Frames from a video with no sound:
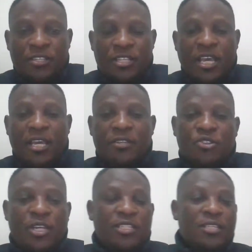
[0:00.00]
There,
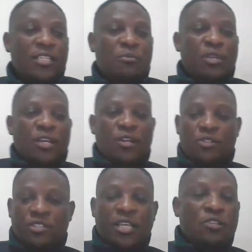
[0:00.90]
Joyce sent me a
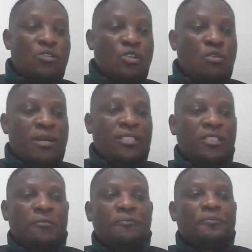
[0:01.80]
rose. Thank you so much.